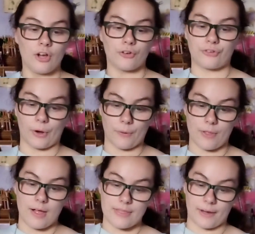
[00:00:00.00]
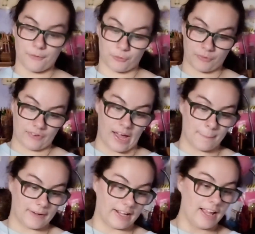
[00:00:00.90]
So that was what's
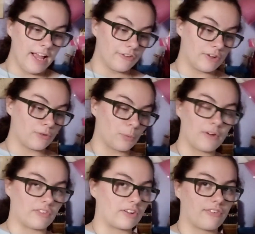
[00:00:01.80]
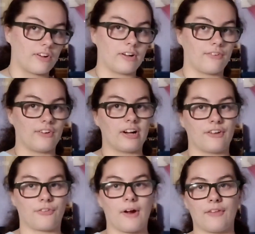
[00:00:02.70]
happening. So he wasn't considered a
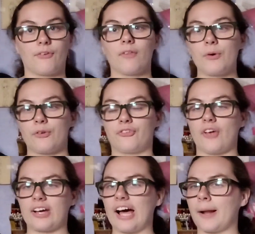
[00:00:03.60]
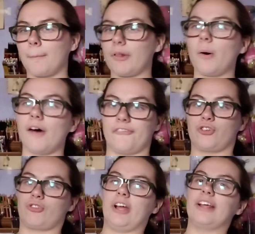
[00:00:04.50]
serious threat. So Lewis kind of blew off his
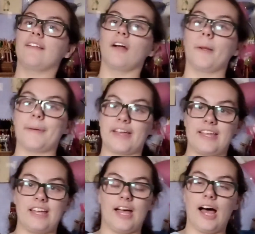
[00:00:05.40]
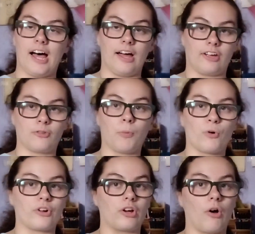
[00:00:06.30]
training a little bit. He
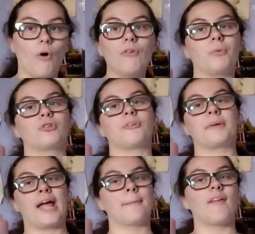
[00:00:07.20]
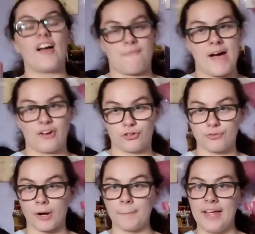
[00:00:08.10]
explored golf, which became a life passion
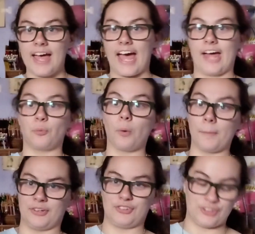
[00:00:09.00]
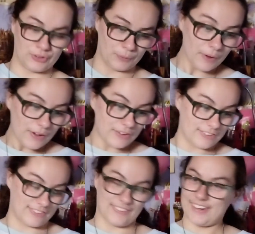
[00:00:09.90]
for him, and woman too.
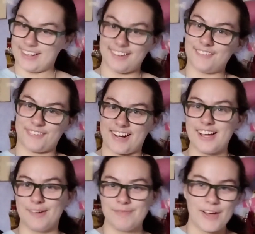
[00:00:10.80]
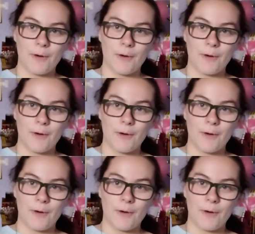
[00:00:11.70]
So good for him.